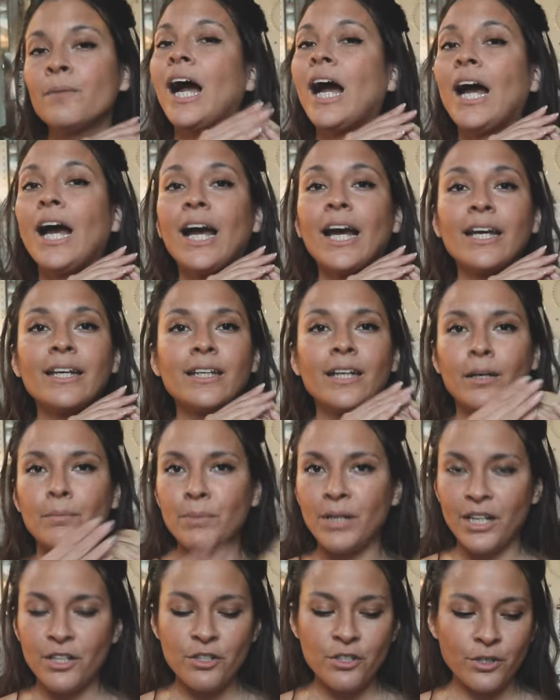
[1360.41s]
I
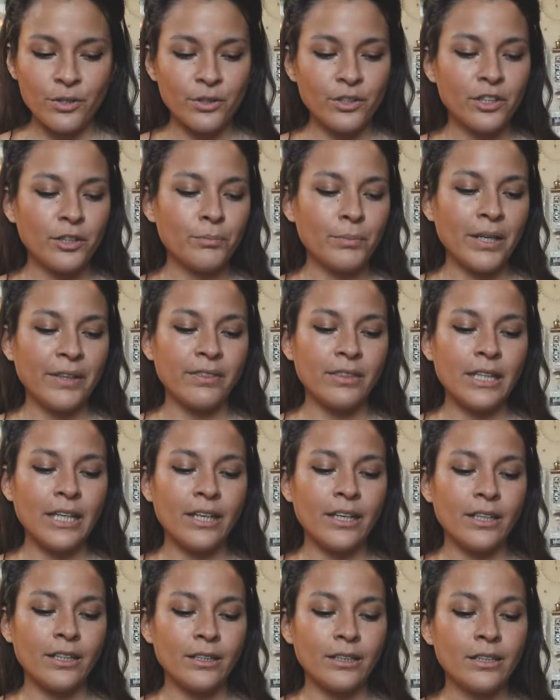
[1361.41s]
am not sure, but
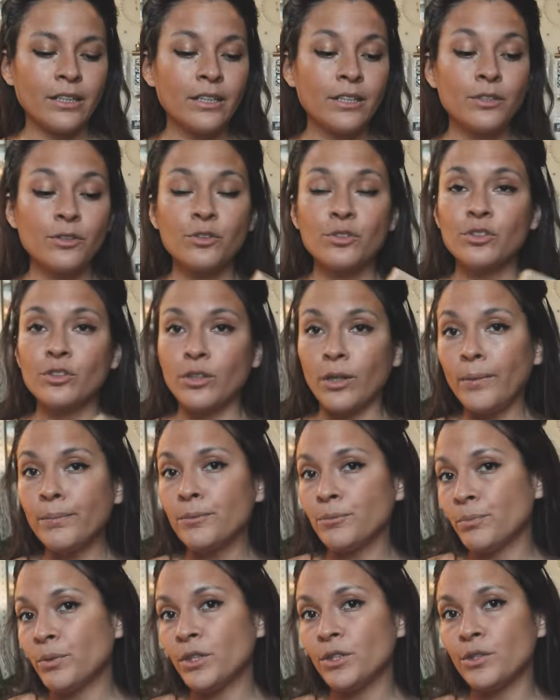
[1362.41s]
they
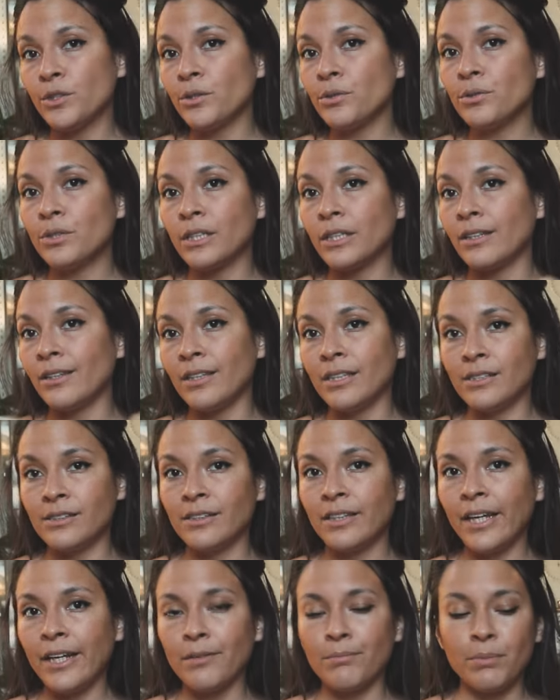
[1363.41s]
stopped producing this
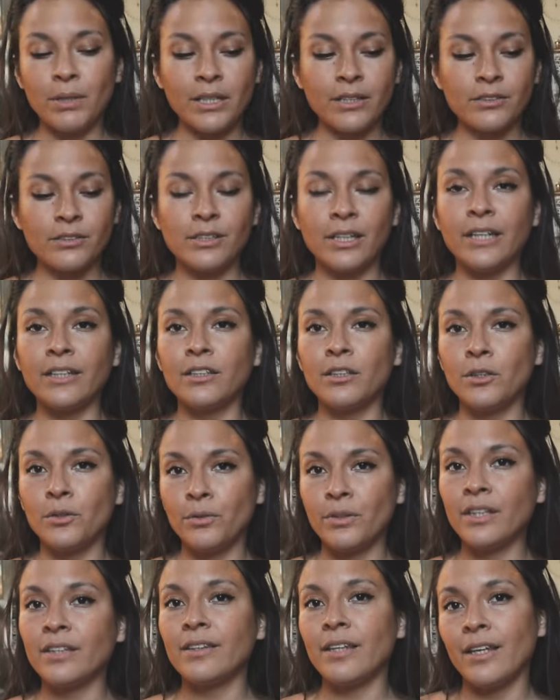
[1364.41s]
tape because they
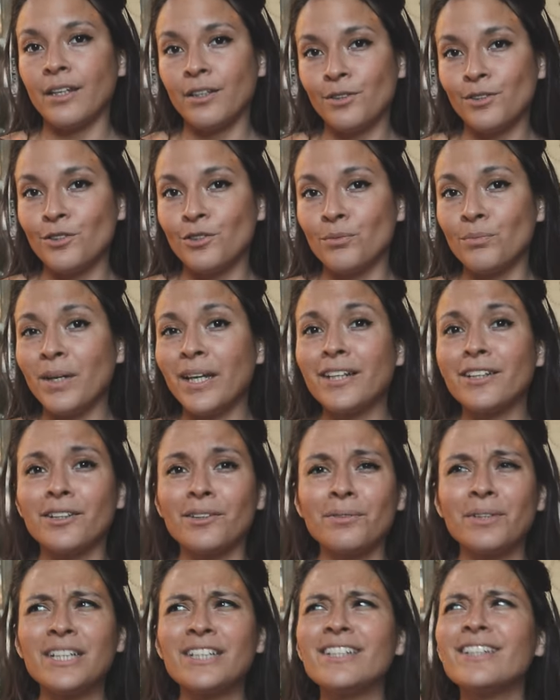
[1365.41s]
knew that they could do
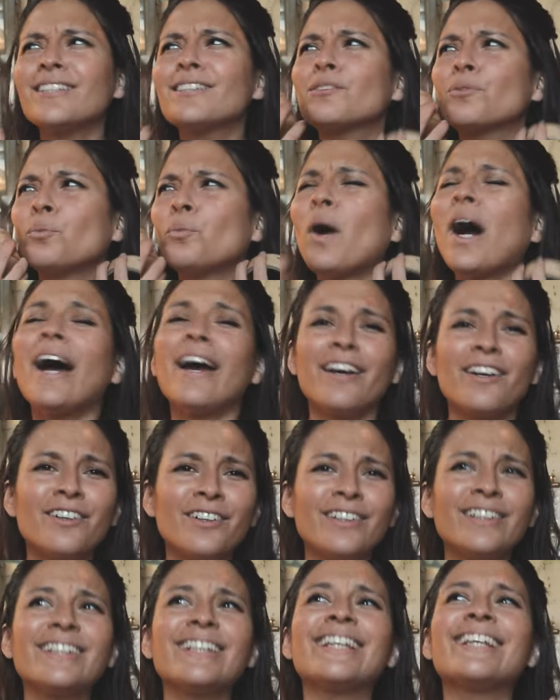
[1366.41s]
better, which is
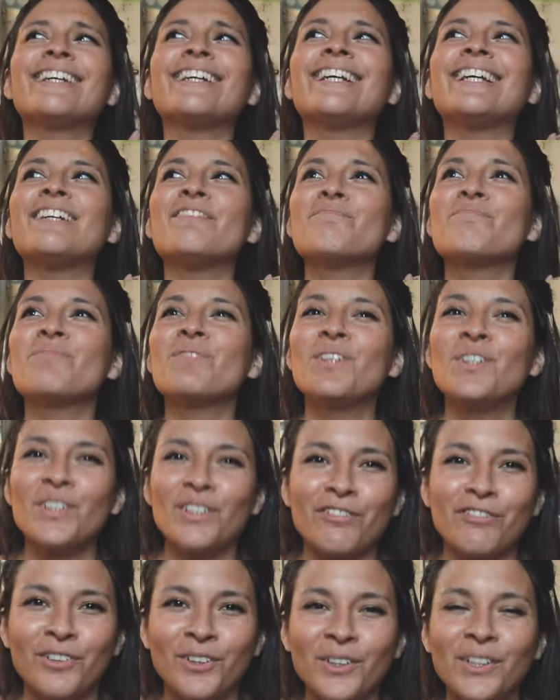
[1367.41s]
wildly
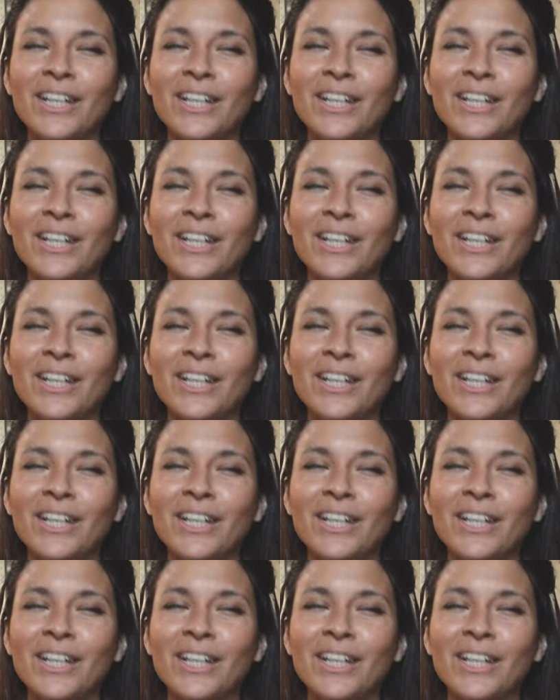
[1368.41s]
beautiful.